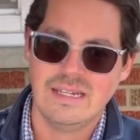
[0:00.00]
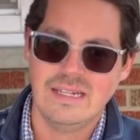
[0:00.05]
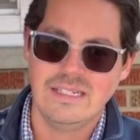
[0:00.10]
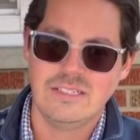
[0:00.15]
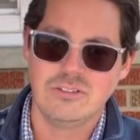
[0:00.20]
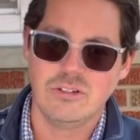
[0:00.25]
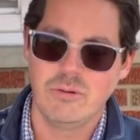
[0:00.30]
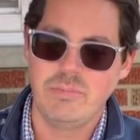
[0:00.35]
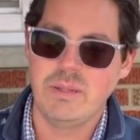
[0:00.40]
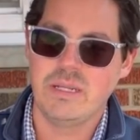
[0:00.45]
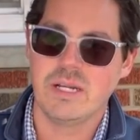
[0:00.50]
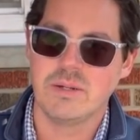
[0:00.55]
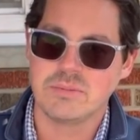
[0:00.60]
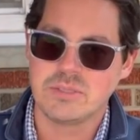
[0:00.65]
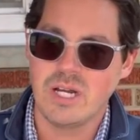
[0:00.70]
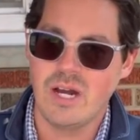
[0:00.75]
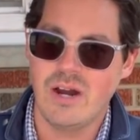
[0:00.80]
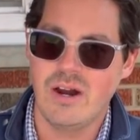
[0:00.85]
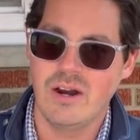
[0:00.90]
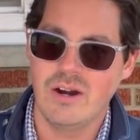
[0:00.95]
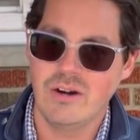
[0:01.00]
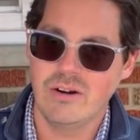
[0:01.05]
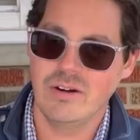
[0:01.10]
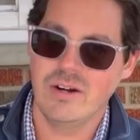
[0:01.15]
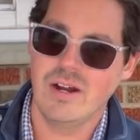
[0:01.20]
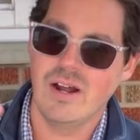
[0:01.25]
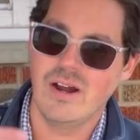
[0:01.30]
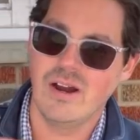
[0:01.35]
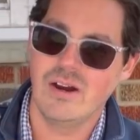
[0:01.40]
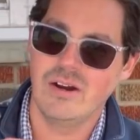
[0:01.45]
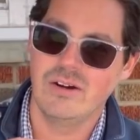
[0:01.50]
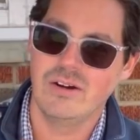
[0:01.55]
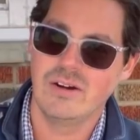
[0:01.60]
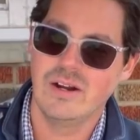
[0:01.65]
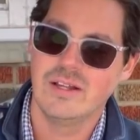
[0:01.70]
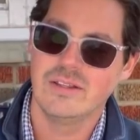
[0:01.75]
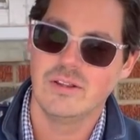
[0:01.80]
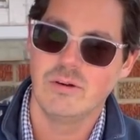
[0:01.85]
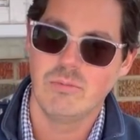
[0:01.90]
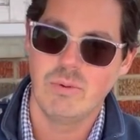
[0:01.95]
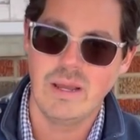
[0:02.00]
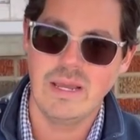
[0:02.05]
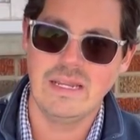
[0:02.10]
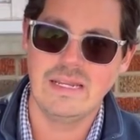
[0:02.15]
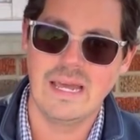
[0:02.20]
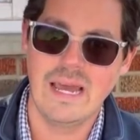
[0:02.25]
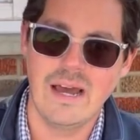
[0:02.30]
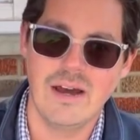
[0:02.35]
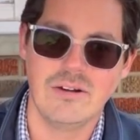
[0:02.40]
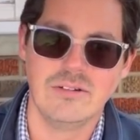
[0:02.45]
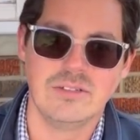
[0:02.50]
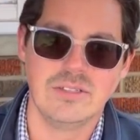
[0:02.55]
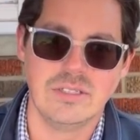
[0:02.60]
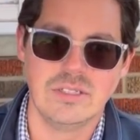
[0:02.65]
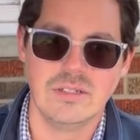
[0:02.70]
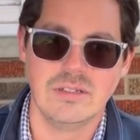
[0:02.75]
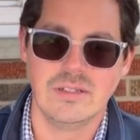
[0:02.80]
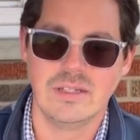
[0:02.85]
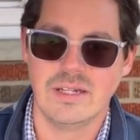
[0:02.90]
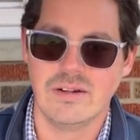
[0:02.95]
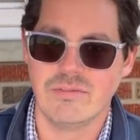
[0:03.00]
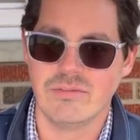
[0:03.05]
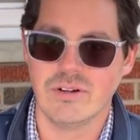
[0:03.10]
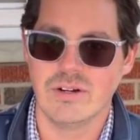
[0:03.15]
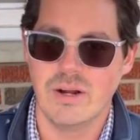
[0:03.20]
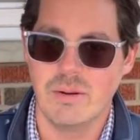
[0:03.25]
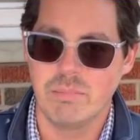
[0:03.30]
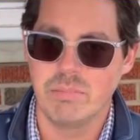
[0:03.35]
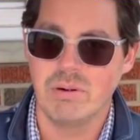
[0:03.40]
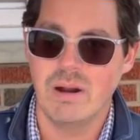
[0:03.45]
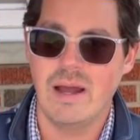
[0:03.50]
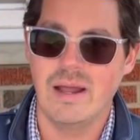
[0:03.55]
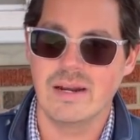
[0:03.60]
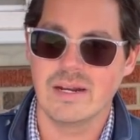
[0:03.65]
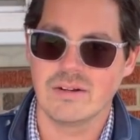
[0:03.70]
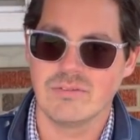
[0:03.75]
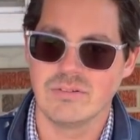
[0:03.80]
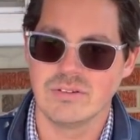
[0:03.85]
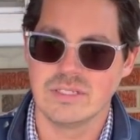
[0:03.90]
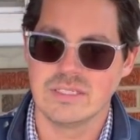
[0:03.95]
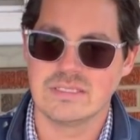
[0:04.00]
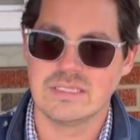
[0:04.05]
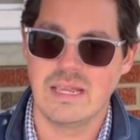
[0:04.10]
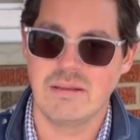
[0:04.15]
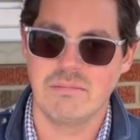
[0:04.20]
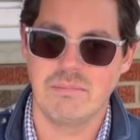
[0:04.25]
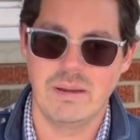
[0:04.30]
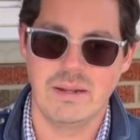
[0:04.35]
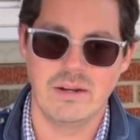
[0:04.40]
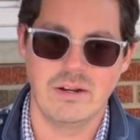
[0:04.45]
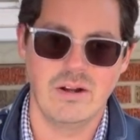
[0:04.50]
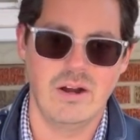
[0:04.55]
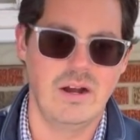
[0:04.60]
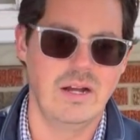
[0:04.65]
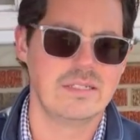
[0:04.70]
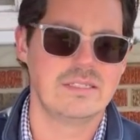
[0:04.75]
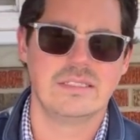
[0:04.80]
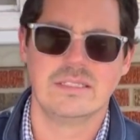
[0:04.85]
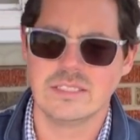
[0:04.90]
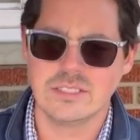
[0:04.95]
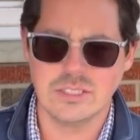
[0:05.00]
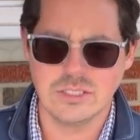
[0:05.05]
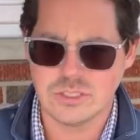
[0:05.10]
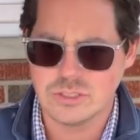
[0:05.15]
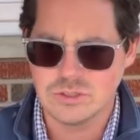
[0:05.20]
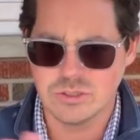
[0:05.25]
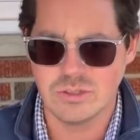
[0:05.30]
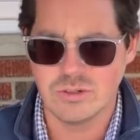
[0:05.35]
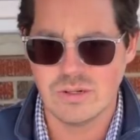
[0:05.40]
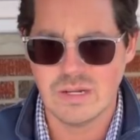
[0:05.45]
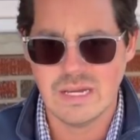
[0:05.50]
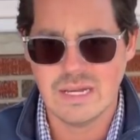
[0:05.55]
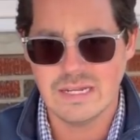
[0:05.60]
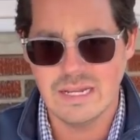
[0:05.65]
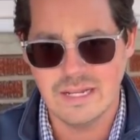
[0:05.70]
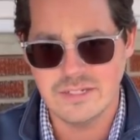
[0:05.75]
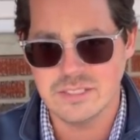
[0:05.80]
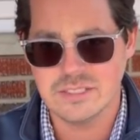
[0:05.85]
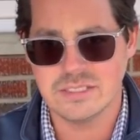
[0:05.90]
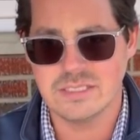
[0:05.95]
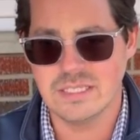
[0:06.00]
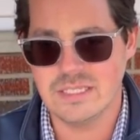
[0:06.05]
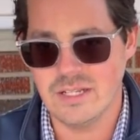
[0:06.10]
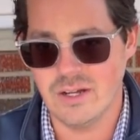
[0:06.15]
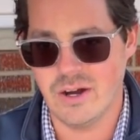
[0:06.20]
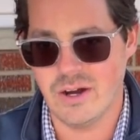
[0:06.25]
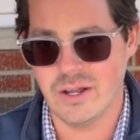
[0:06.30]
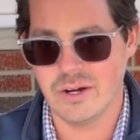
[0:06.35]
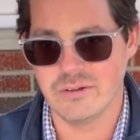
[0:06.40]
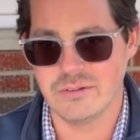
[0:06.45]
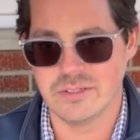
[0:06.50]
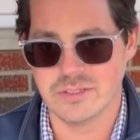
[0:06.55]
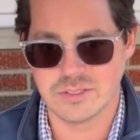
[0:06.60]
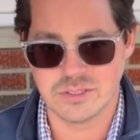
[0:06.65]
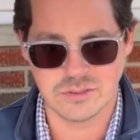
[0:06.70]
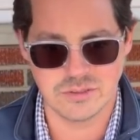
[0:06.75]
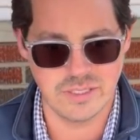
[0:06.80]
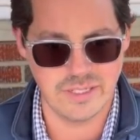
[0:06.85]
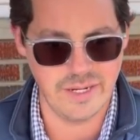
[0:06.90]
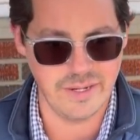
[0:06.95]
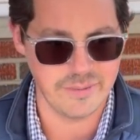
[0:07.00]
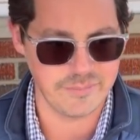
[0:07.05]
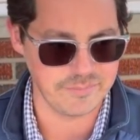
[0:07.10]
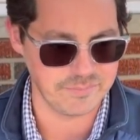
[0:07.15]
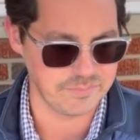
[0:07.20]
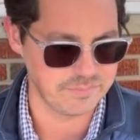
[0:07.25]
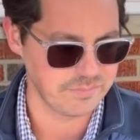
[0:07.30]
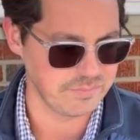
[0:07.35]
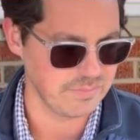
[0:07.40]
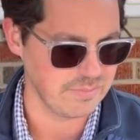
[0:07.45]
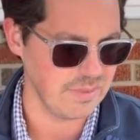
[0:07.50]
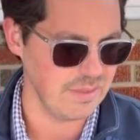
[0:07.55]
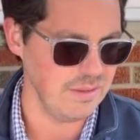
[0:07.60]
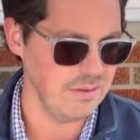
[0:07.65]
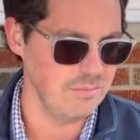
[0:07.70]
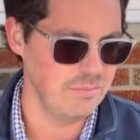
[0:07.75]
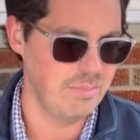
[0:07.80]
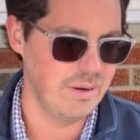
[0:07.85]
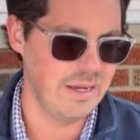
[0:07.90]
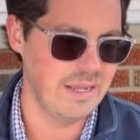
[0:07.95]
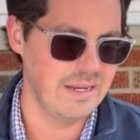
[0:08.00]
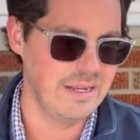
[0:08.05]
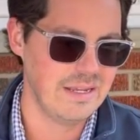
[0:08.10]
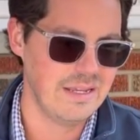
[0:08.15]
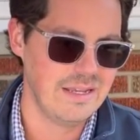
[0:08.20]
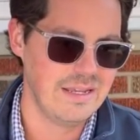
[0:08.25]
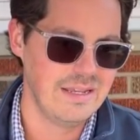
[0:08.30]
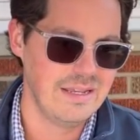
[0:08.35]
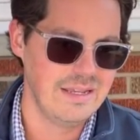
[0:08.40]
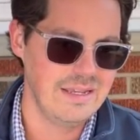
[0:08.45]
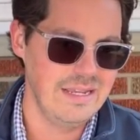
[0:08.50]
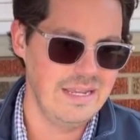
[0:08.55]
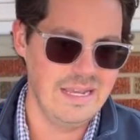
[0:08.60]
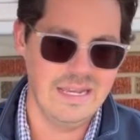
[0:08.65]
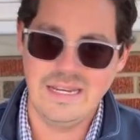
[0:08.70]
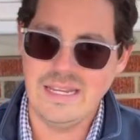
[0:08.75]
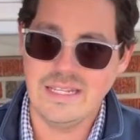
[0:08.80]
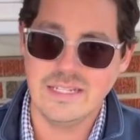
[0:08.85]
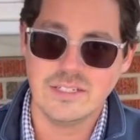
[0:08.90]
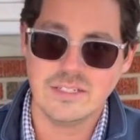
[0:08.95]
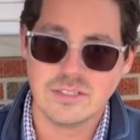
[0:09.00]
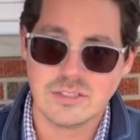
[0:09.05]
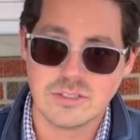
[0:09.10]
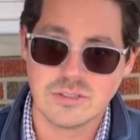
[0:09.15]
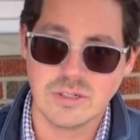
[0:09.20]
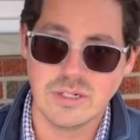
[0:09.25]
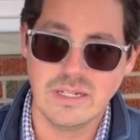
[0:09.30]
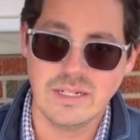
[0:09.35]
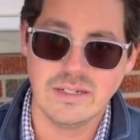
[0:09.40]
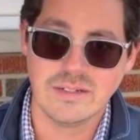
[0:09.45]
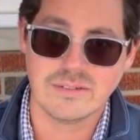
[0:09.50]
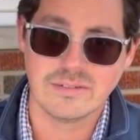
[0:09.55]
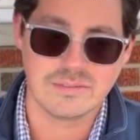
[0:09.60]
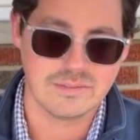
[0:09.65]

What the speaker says: So it becomes harder and harder on the way down to deliver a product for the same amount of cost. And this is true not just in the auto industry, but any industry.